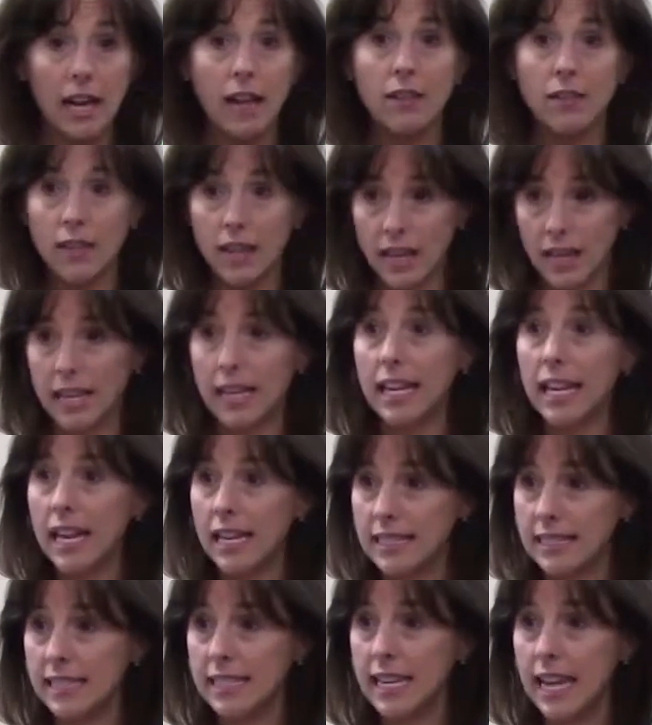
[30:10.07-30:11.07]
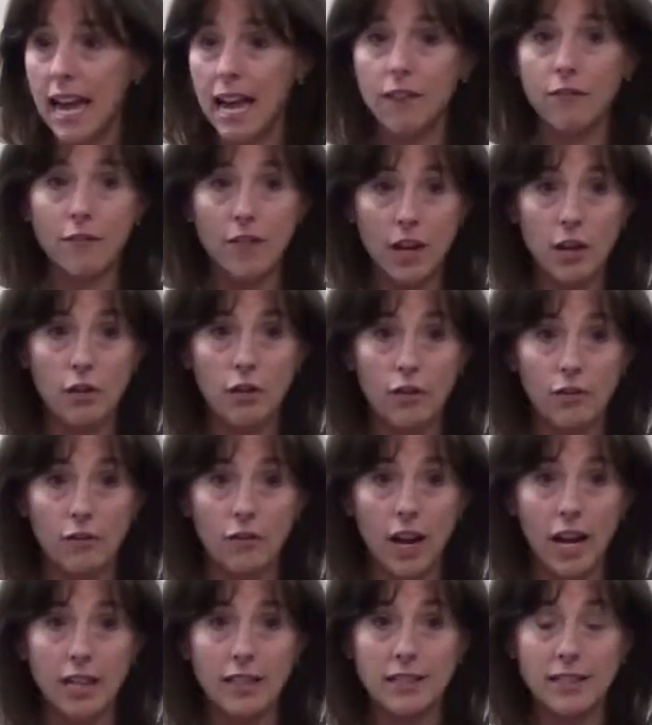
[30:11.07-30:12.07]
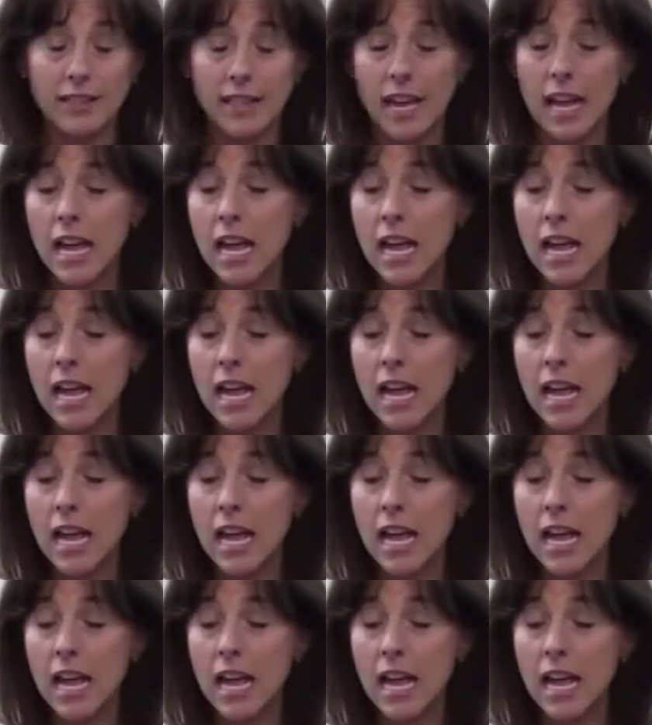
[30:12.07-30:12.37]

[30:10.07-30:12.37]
the ESEA federal funds.